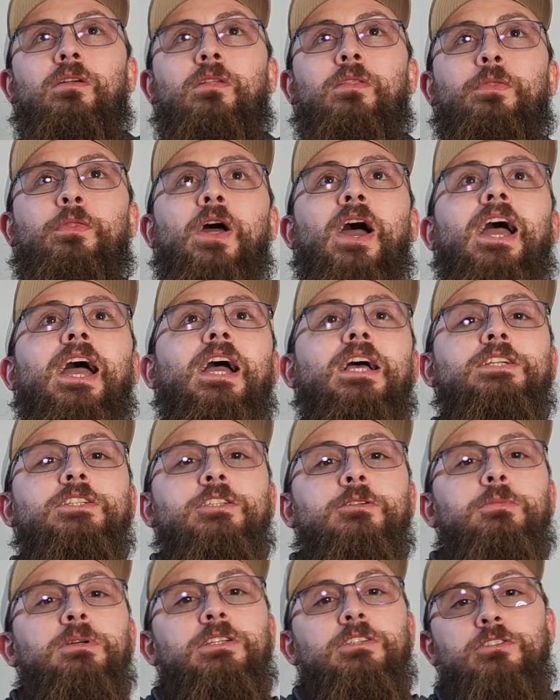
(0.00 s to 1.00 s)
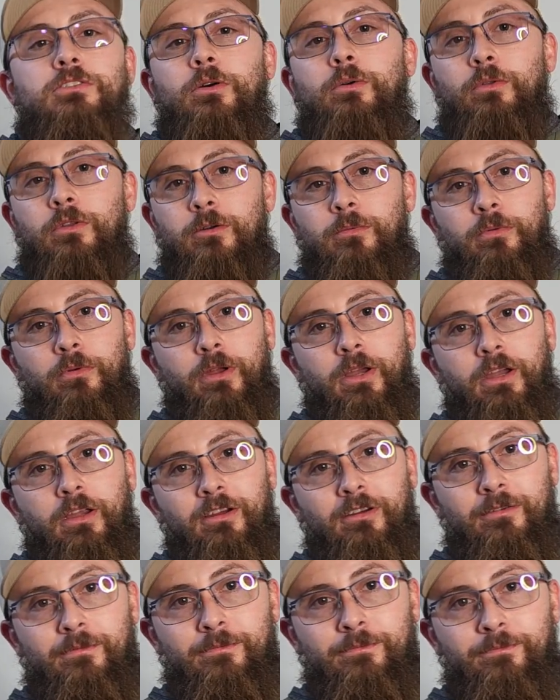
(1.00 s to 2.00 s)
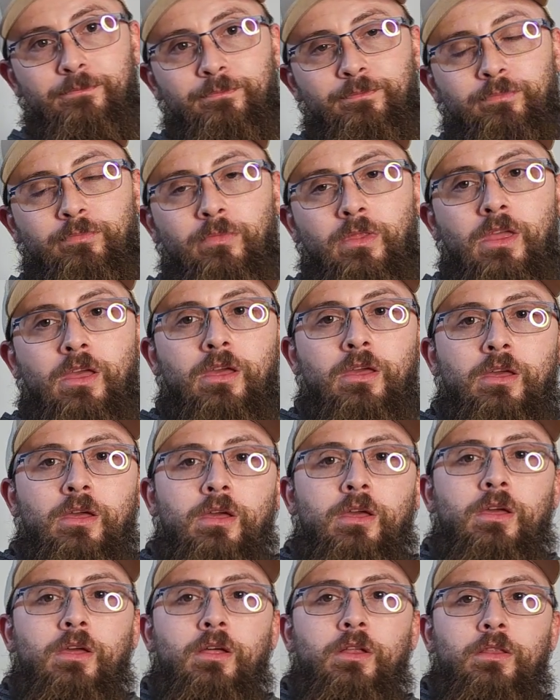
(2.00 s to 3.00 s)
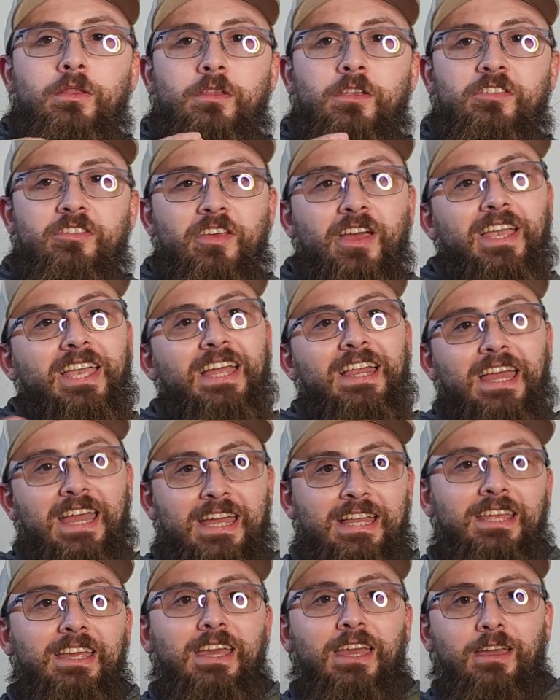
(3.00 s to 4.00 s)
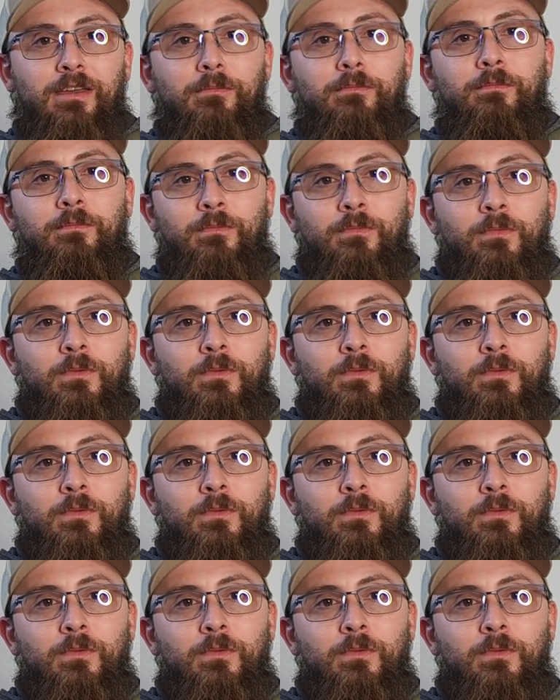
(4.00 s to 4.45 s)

That has to be so liberating. The second end game